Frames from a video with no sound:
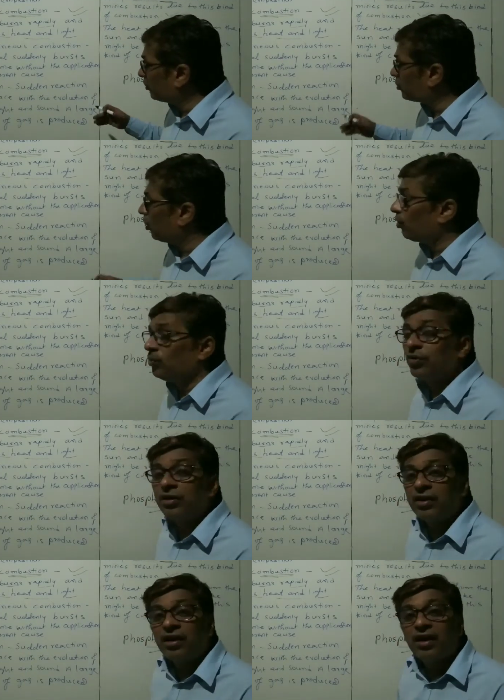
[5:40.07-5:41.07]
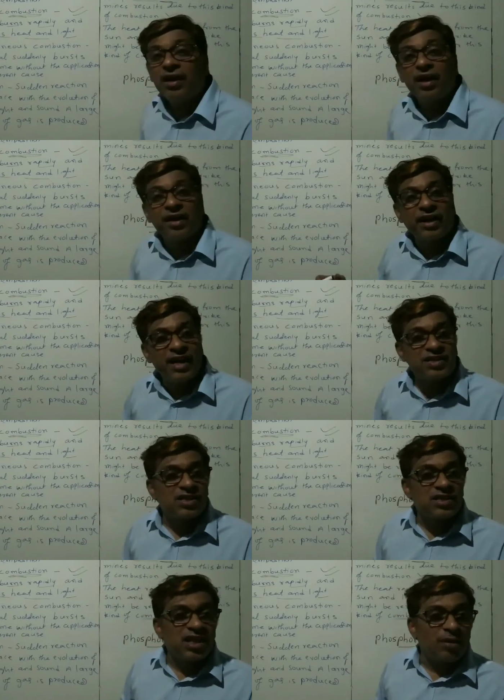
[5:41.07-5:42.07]
sound, and
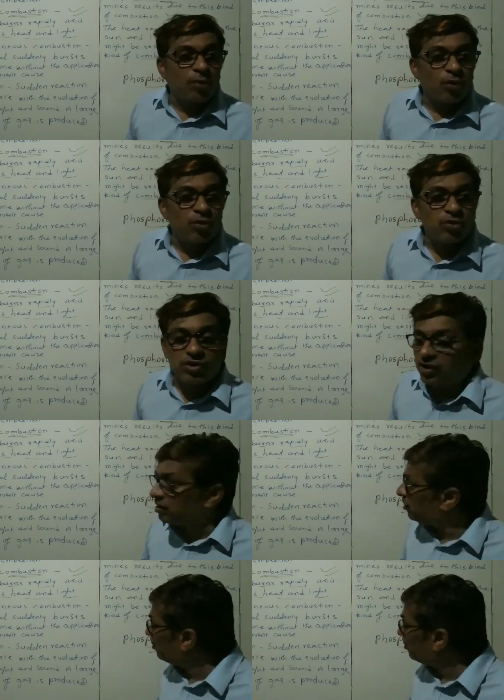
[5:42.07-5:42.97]
gases are producing.